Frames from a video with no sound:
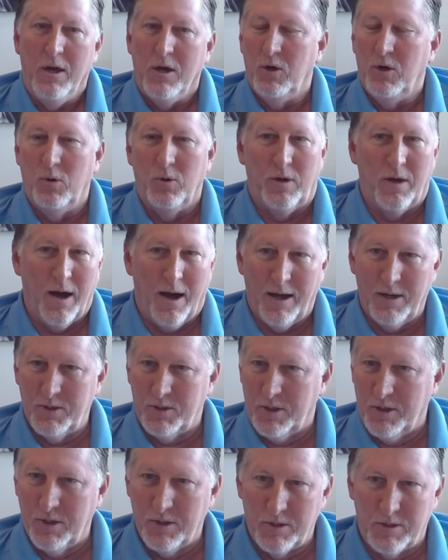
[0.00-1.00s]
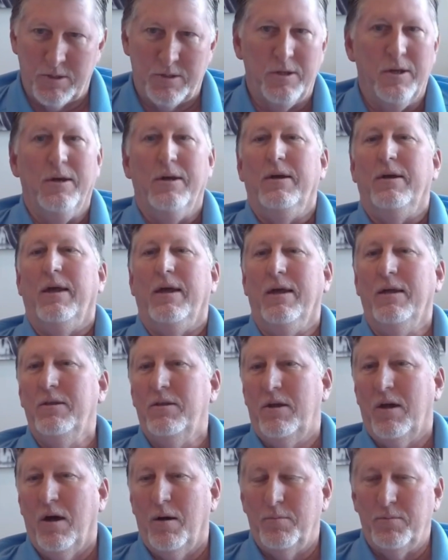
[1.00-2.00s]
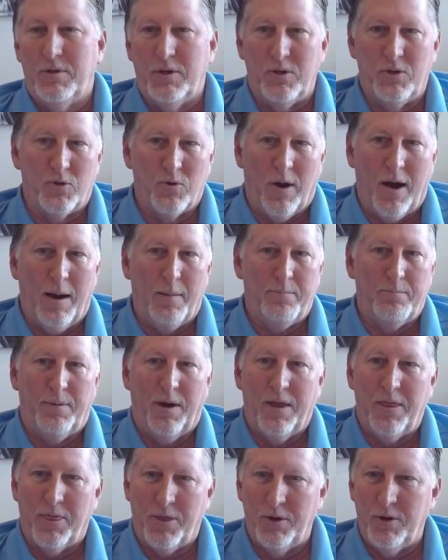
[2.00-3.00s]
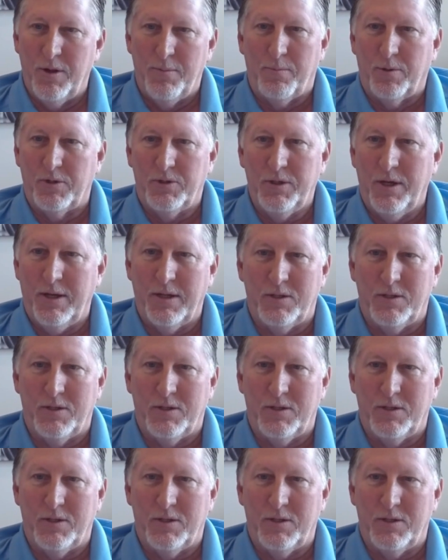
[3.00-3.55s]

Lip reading: who causes income to drop by 30%,